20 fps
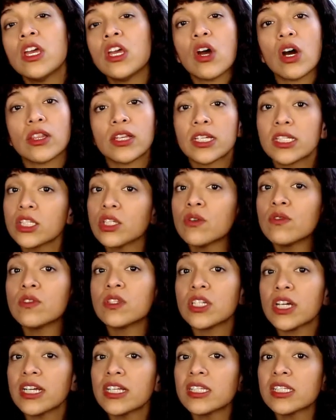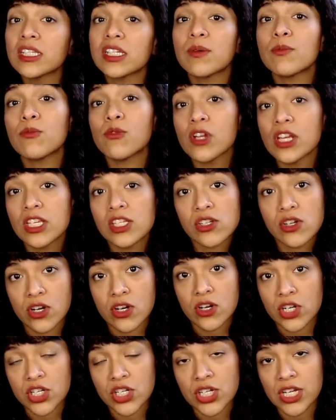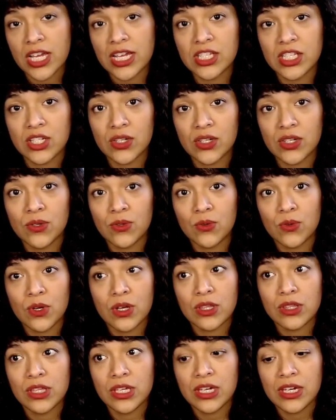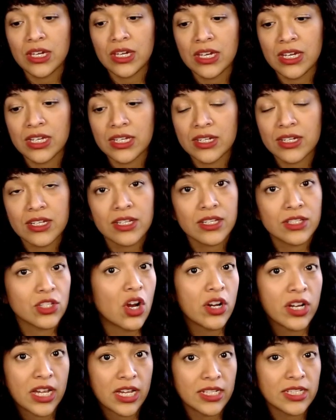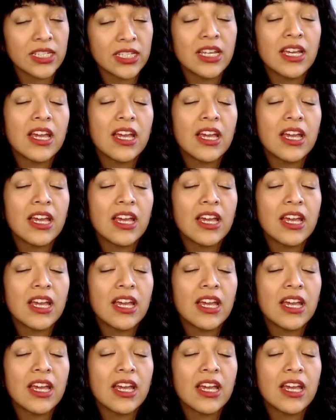unless you've done some research into the target,